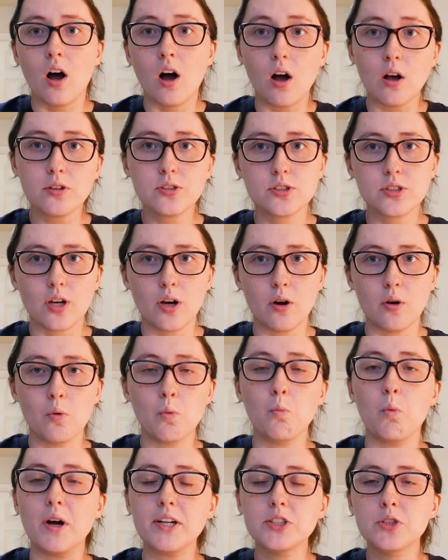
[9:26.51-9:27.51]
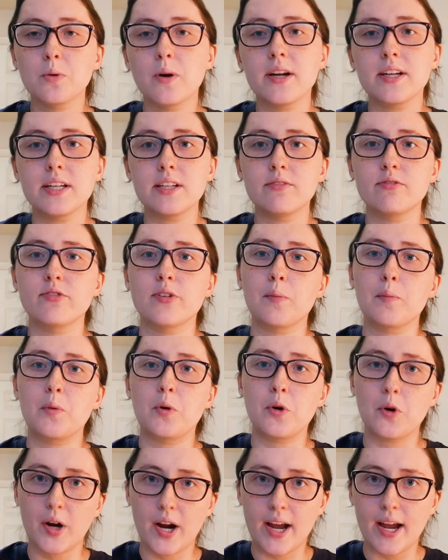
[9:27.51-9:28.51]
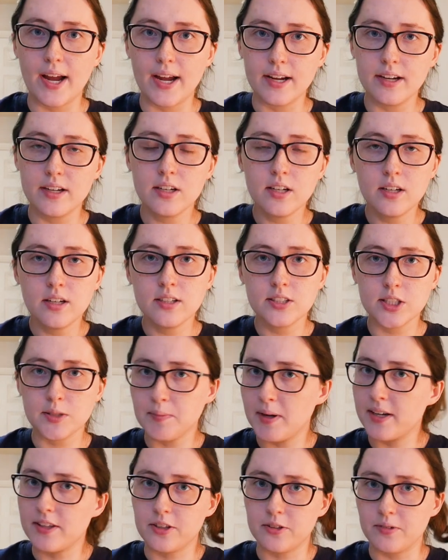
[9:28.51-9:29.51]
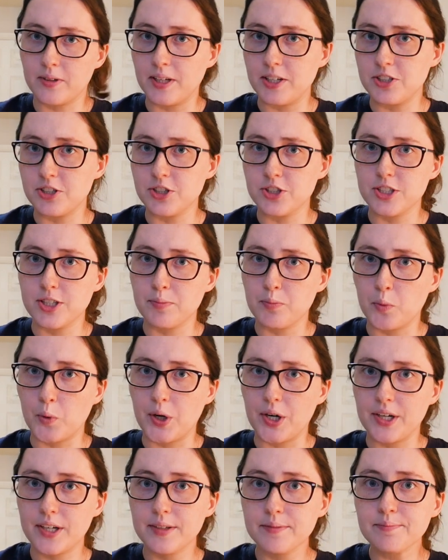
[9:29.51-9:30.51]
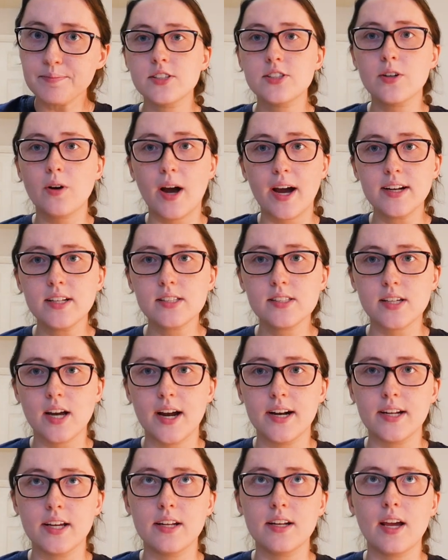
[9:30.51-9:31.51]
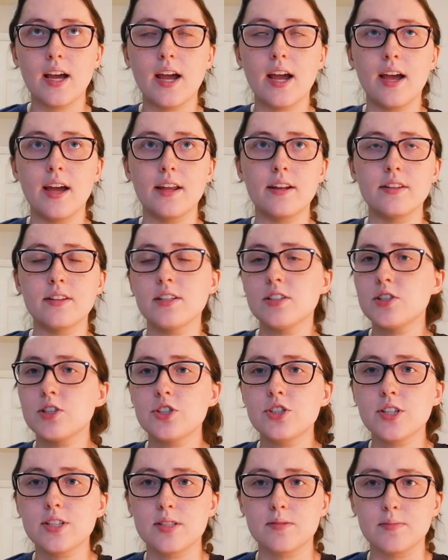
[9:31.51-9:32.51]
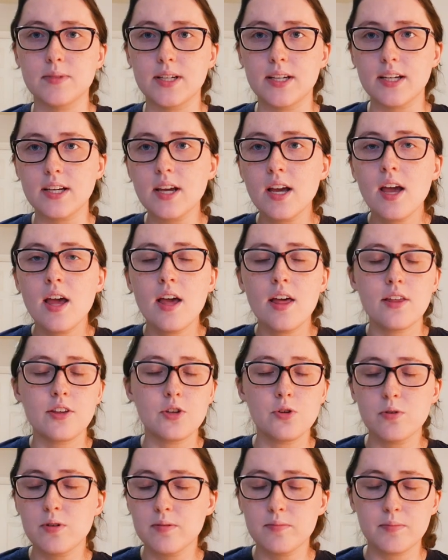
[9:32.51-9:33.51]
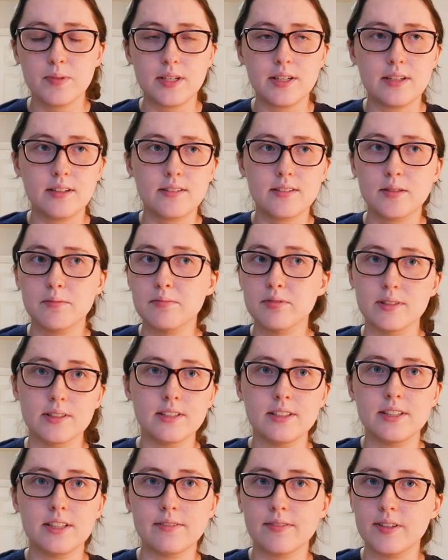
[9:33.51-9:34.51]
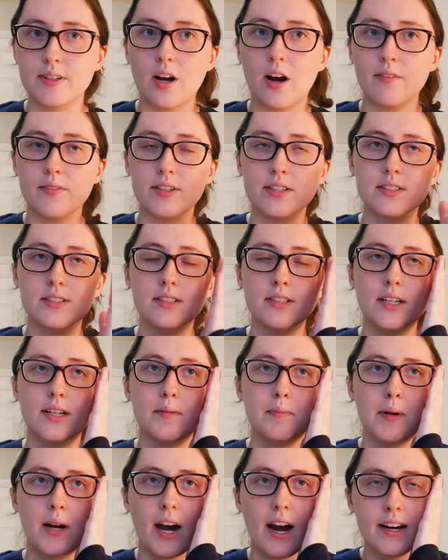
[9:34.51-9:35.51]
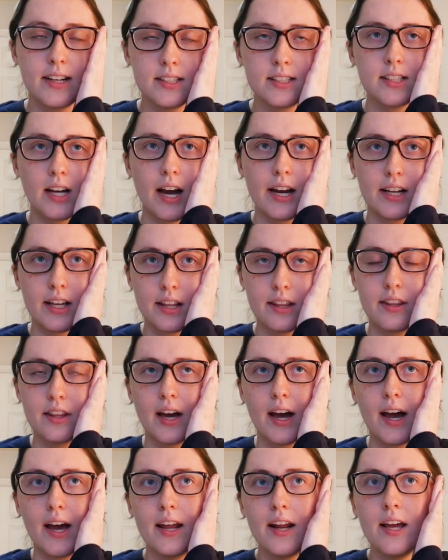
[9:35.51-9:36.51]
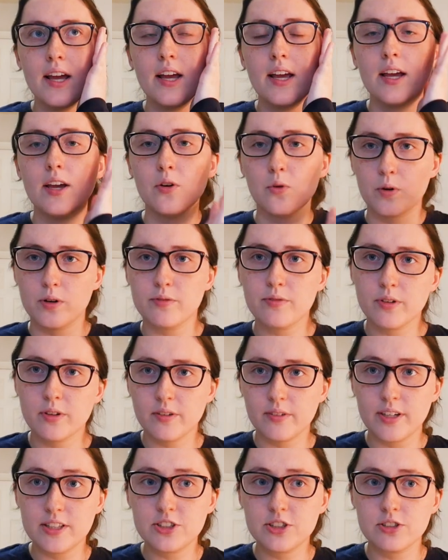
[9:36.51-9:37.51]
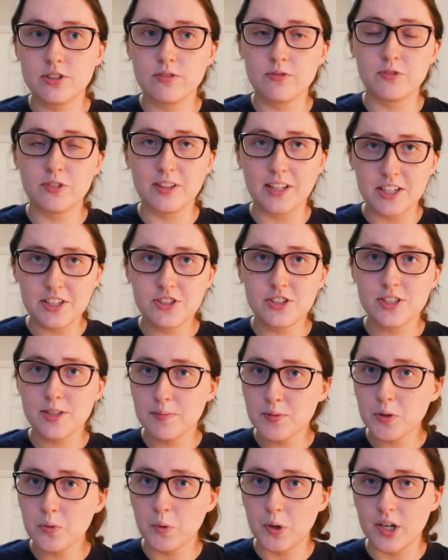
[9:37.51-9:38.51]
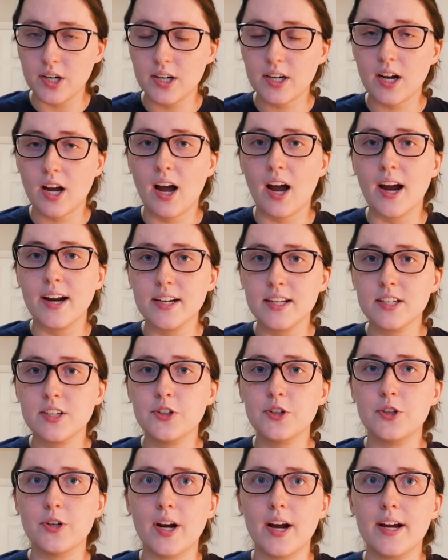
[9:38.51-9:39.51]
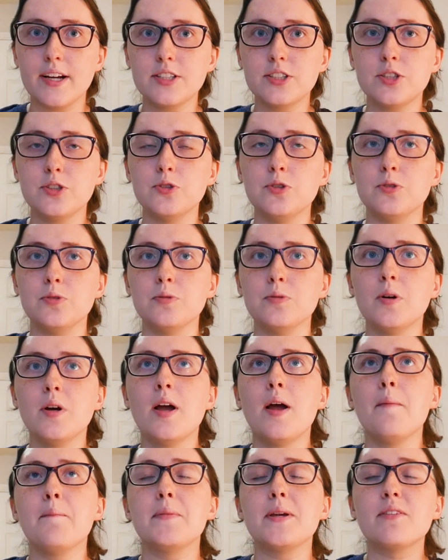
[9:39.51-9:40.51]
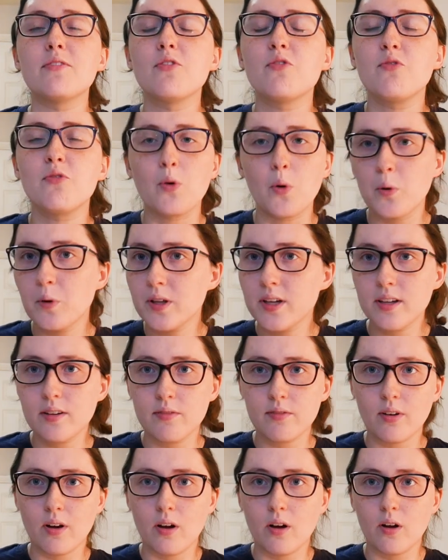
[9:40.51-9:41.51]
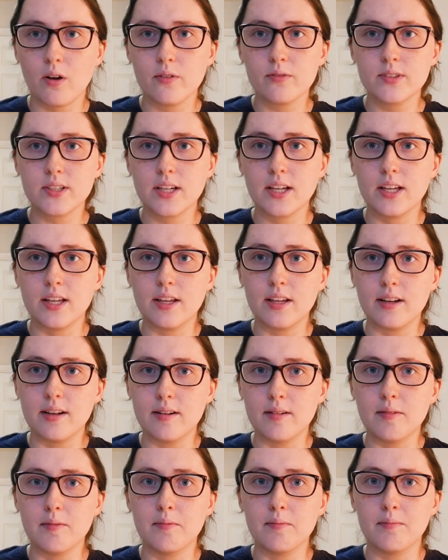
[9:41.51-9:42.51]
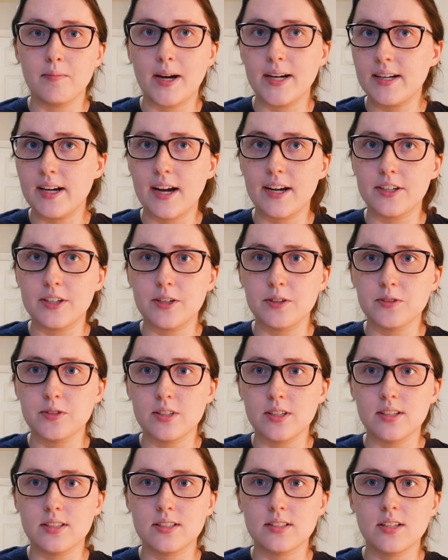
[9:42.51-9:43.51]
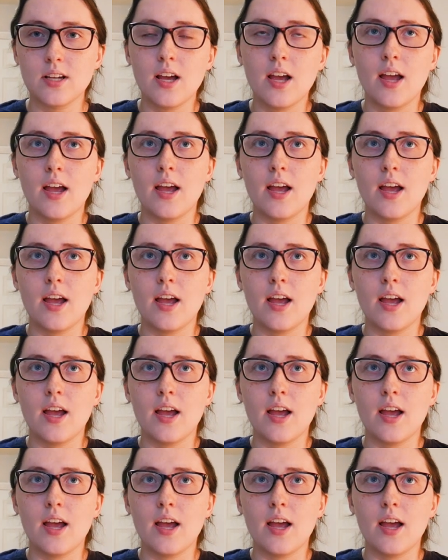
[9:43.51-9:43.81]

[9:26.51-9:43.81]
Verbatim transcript: Also, what do I need from Gray to make the relationship work? And so I decided, and this is just me, you can be completely different, obviously, but I decided that in order for the relationship to work, I needed Gray to be fully involved in my diagnosis